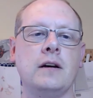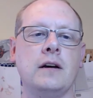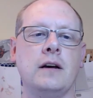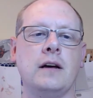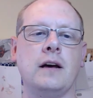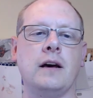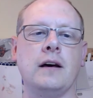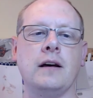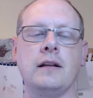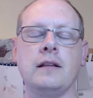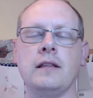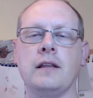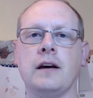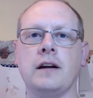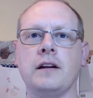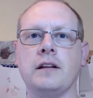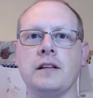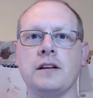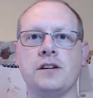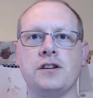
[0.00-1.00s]

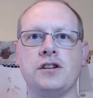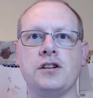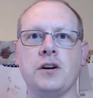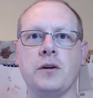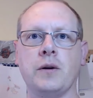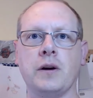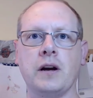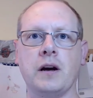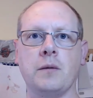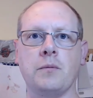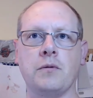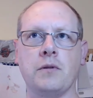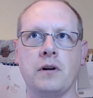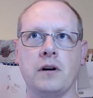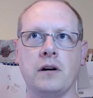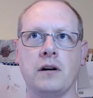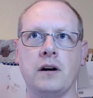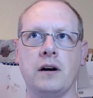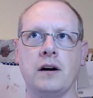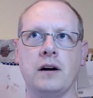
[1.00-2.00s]
None of this showing up
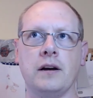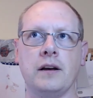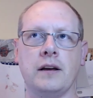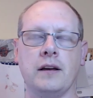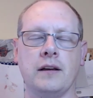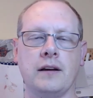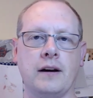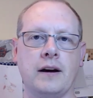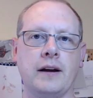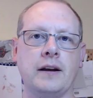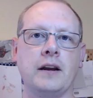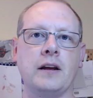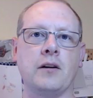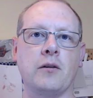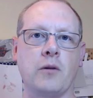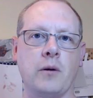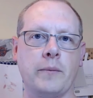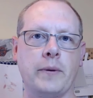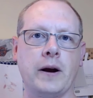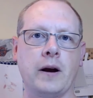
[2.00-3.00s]
where I need a
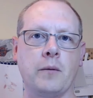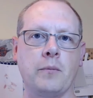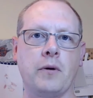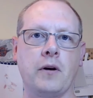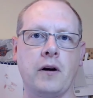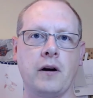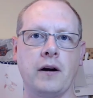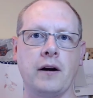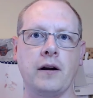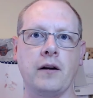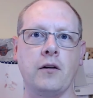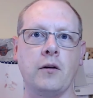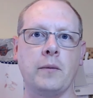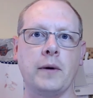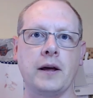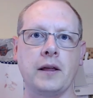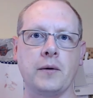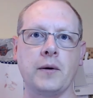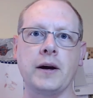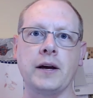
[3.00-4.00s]
repair part and, oh,
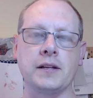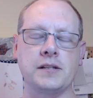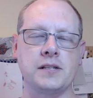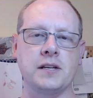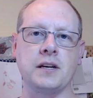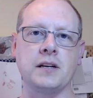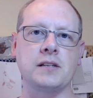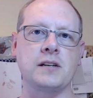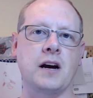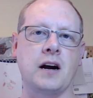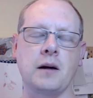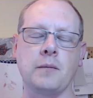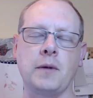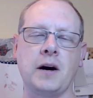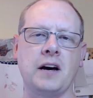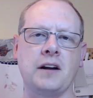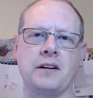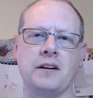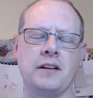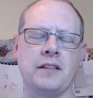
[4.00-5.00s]
by the way, it's the entire
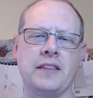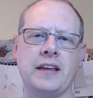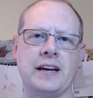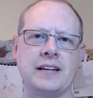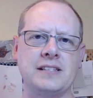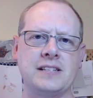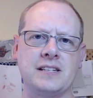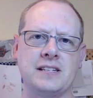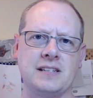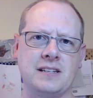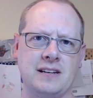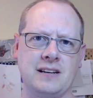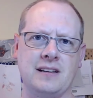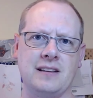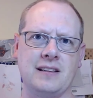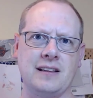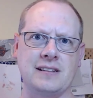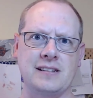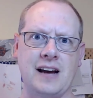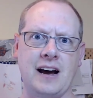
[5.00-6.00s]
model. That's
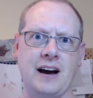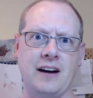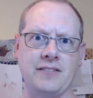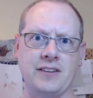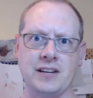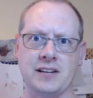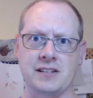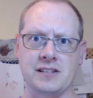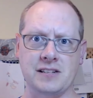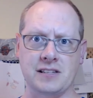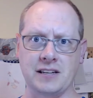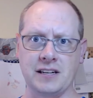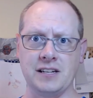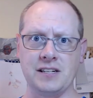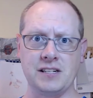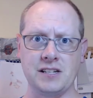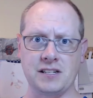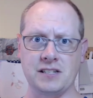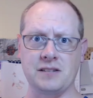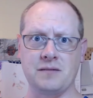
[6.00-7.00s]
obviously
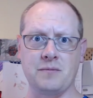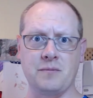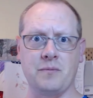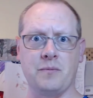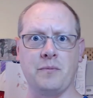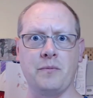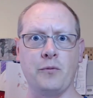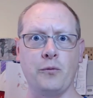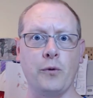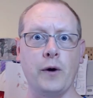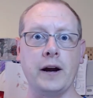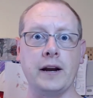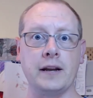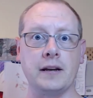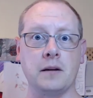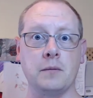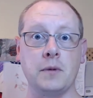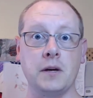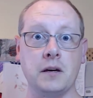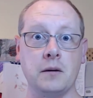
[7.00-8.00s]
just
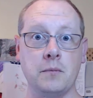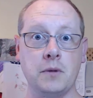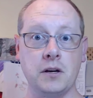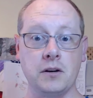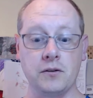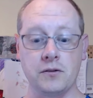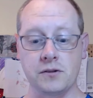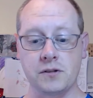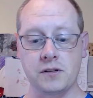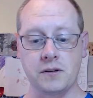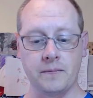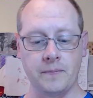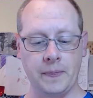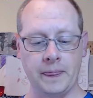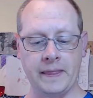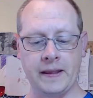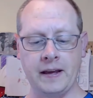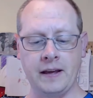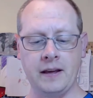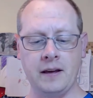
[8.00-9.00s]
waiting to be abused.
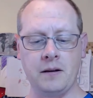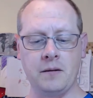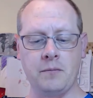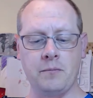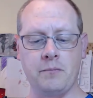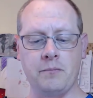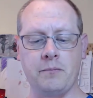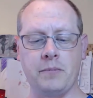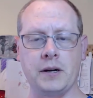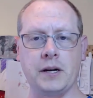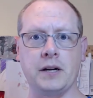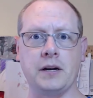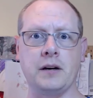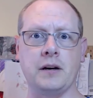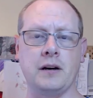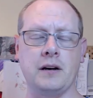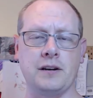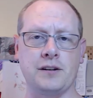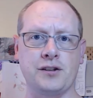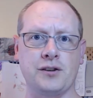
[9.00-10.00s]
But
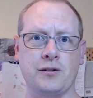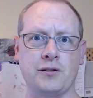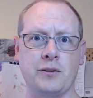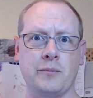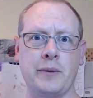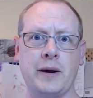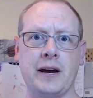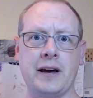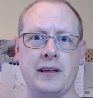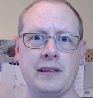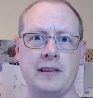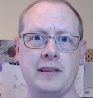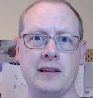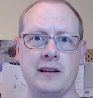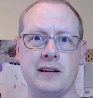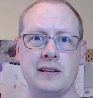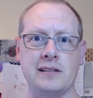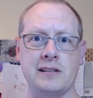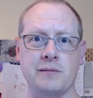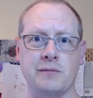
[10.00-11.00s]
a shoulder pad
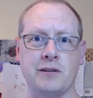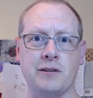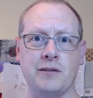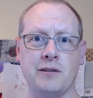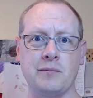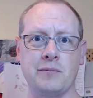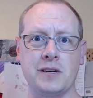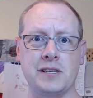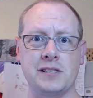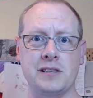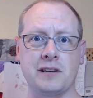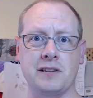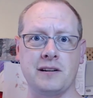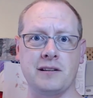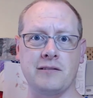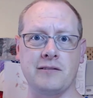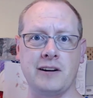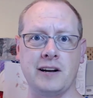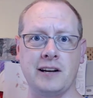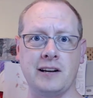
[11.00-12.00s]
that ends up going missing on
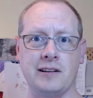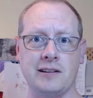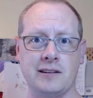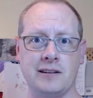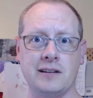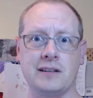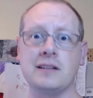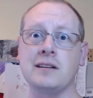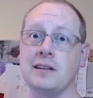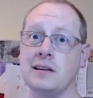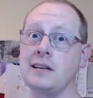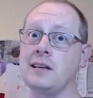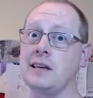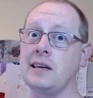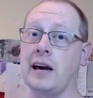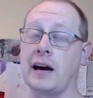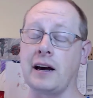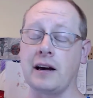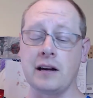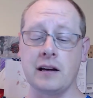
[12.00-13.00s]
the regular,
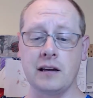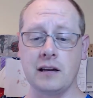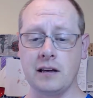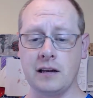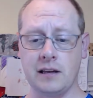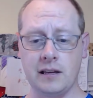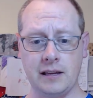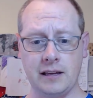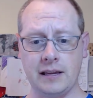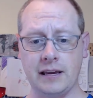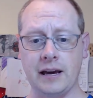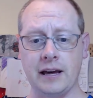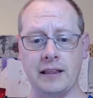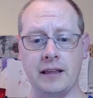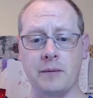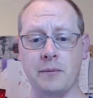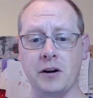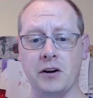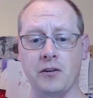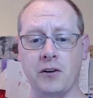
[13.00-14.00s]
yeah,
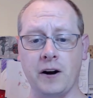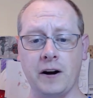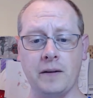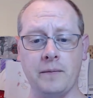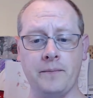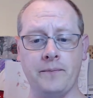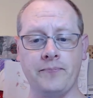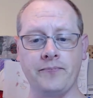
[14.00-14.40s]
that'd be great.